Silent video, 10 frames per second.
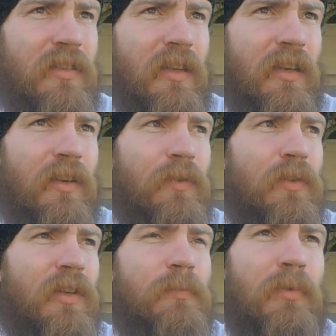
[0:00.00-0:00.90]
And they give
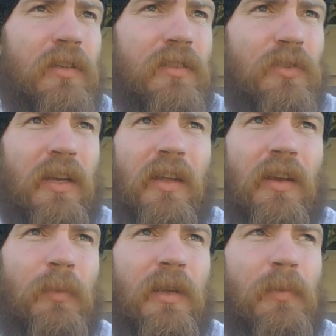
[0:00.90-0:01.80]
you these books. They try to get
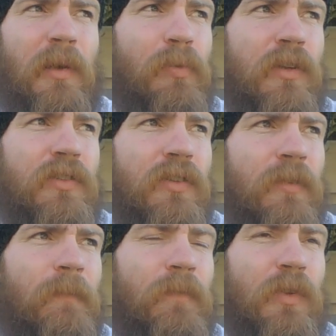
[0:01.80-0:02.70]
everybody to be a
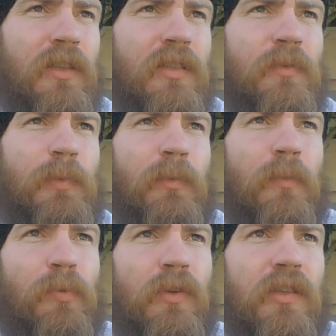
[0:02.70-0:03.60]
preacher. So they teach people
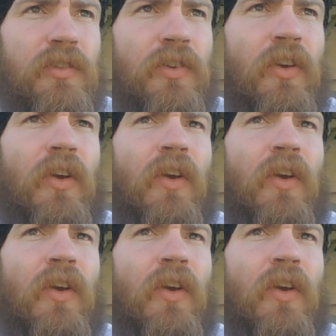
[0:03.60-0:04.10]
to preach,